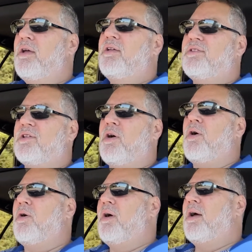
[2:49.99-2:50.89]

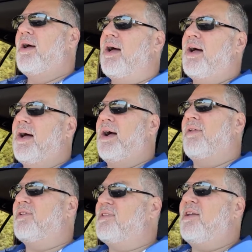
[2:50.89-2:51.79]
So uh,
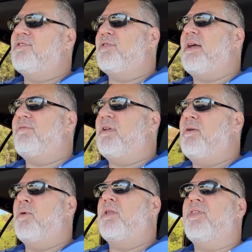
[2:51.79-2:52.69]
the seats are definitely
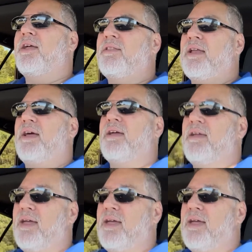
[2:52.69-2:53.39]
one thing that I